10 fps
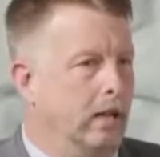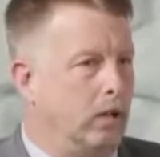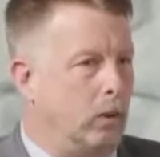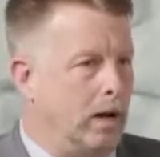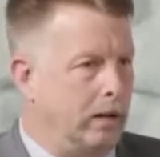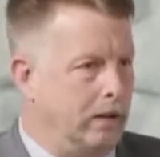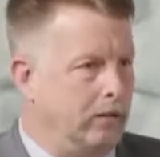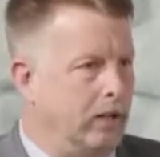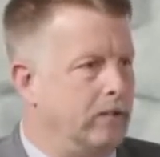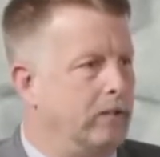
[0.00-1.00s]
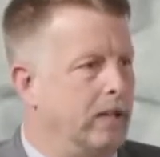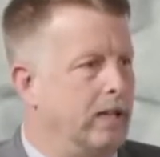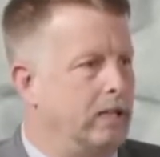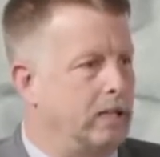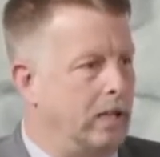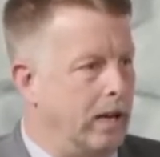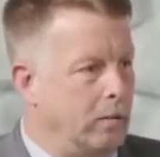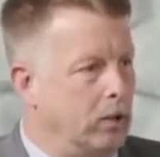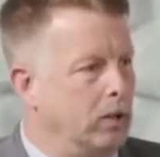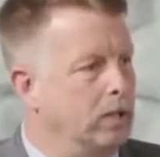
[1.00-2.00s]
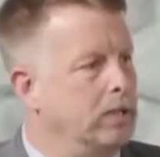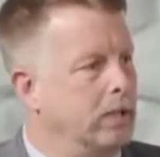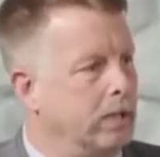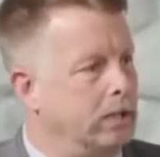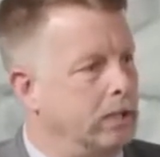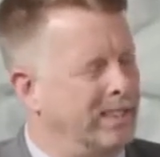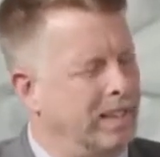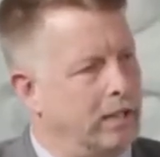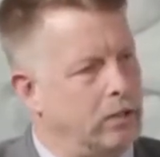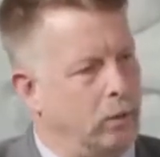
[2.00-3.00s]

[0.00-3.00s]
quality of life things and neighborhoods and things like that.